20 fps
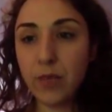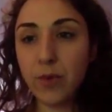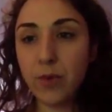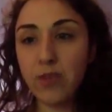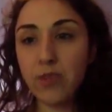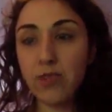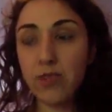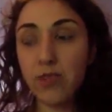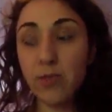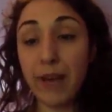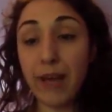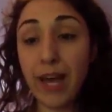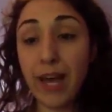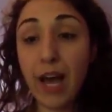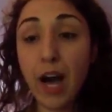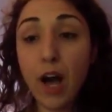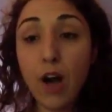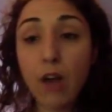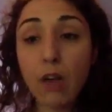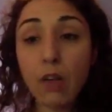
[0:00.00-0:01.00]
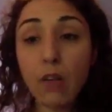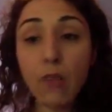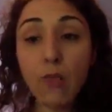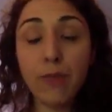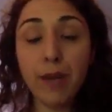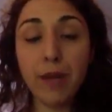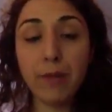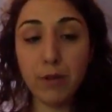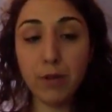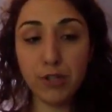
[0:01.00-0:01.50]
To what extent of my health,
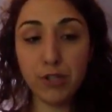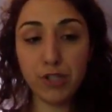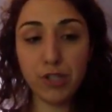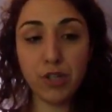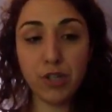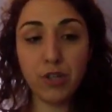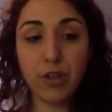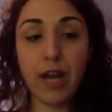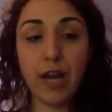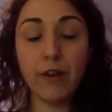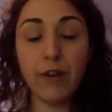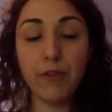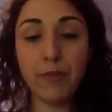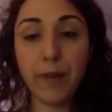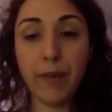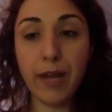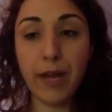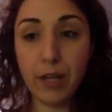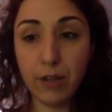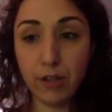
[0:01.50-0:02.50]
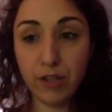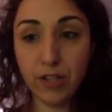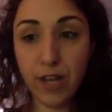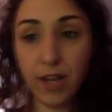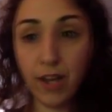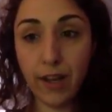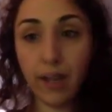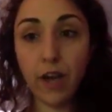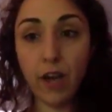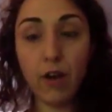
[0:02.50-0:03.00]
my emotional health, my
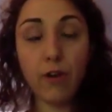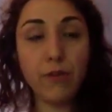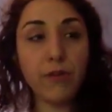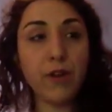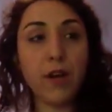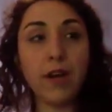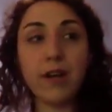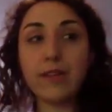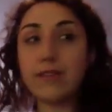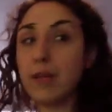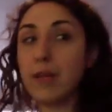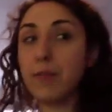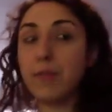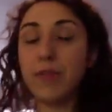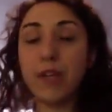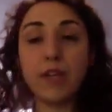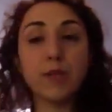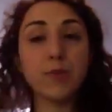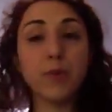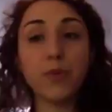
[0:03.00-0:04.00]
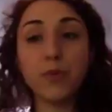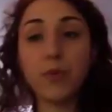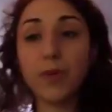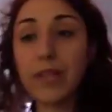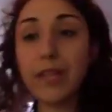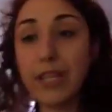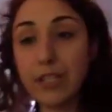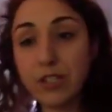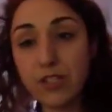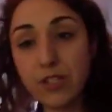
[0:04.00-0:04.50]
energetic health. Same things with
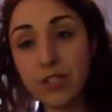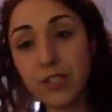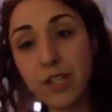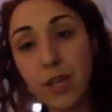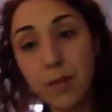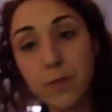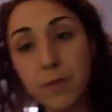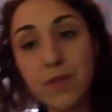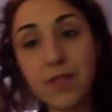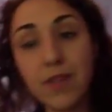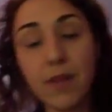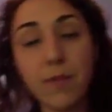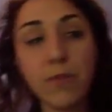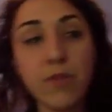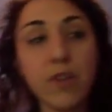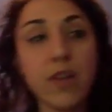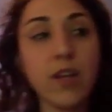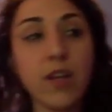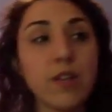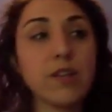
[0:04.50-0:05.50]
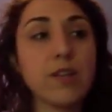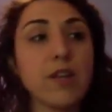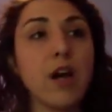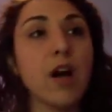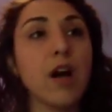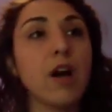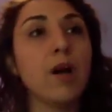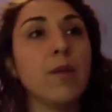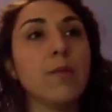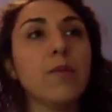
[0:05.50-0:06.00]
relationships, same things
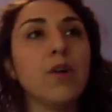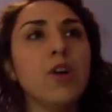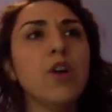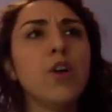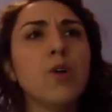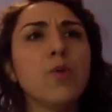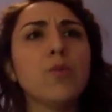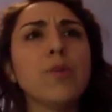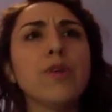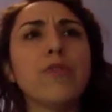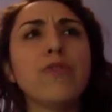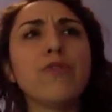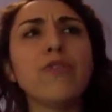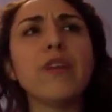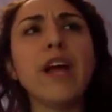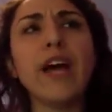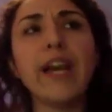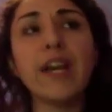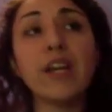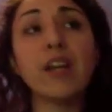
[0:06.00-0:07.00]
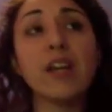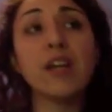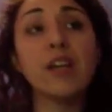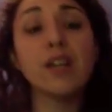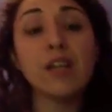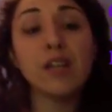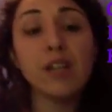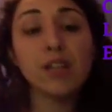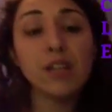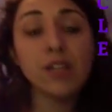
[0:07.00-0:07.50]
with like,
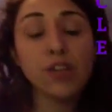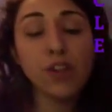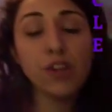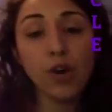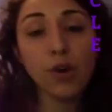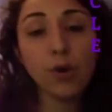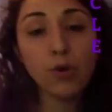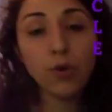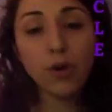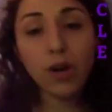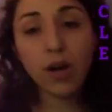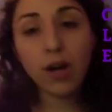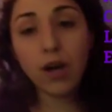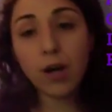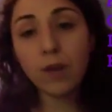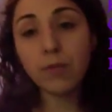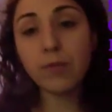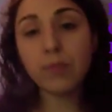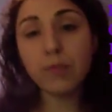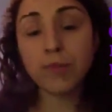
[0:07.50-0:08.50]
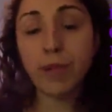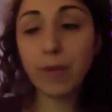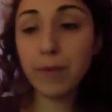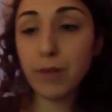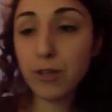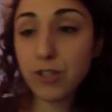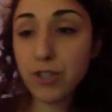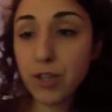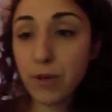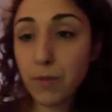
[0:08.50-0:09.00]
you know,
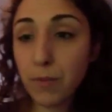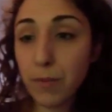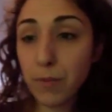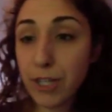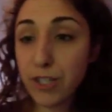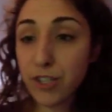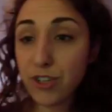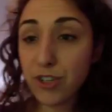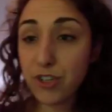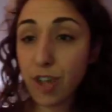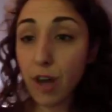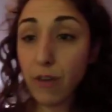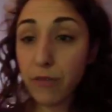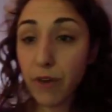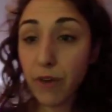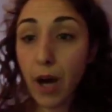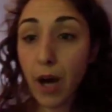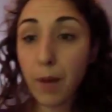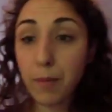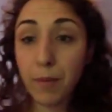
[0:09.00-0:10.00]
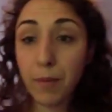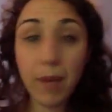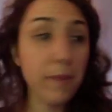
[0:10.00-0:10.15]
maybe you shouldn't beat yourself up.